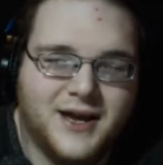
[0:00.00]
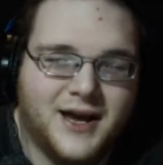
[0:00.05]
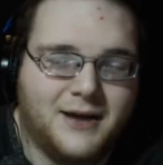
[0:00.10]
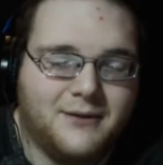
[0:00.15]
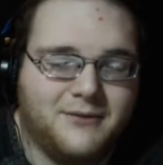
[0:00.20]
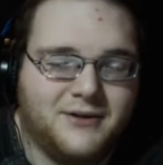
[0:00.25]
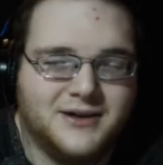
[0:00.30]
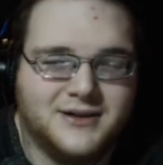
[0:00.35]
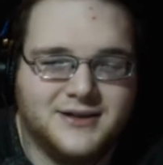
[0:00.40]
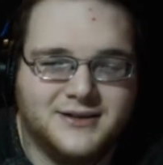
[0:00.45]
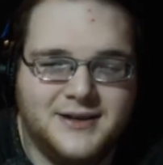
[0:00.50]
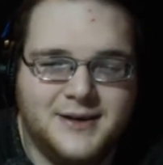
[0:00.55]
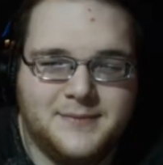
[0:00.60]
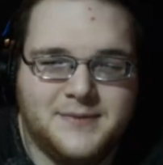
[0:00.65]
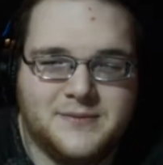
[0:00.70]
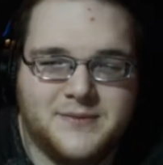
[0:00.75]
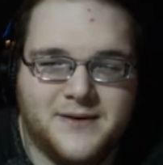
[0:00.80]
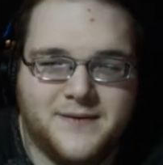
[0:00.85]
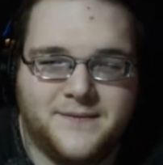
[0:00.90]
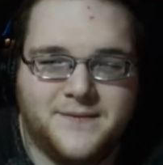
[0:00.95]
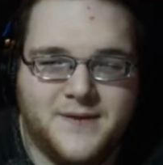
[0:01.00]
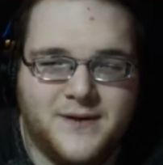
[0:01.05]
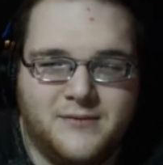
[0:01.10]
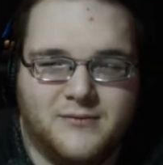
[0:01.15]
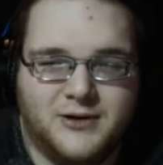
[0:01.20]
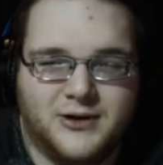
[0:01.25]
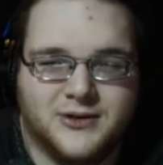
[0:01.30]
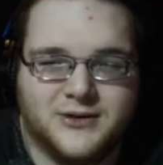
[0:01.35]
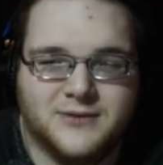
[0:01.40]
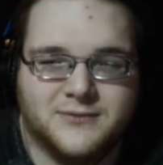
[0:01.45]
I wanted to leap to my feet
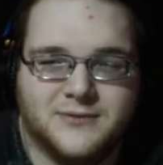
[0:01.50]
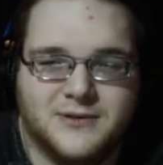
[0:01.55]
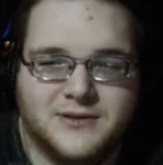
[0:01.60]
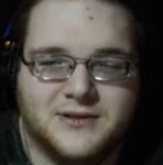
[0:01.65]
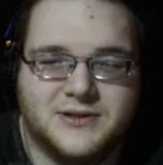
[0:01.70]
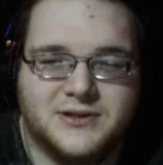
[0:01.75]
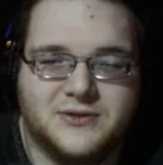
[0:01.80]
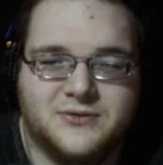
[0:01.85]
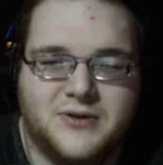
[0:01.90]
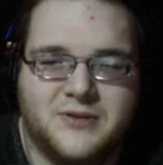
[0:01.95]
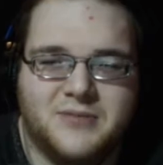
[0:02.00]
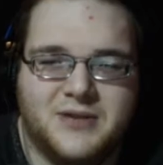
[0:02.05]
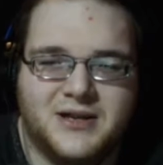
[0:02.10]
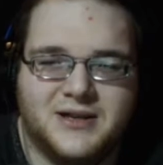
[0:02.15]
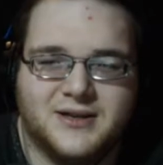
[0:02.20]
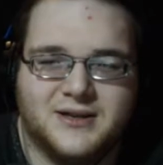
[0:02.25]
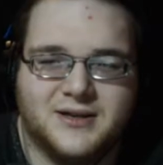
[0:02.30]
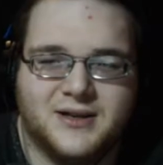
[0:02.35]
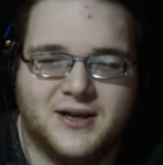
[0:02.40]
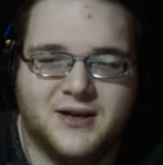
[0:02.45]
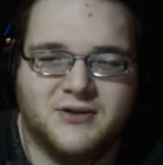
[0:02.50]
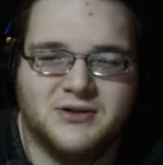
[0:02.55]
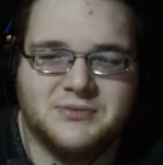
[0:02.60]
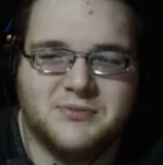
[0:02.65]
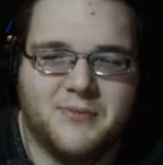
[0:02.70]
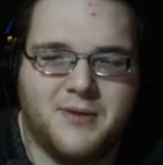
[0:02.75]
and wanted to run screaming into the house,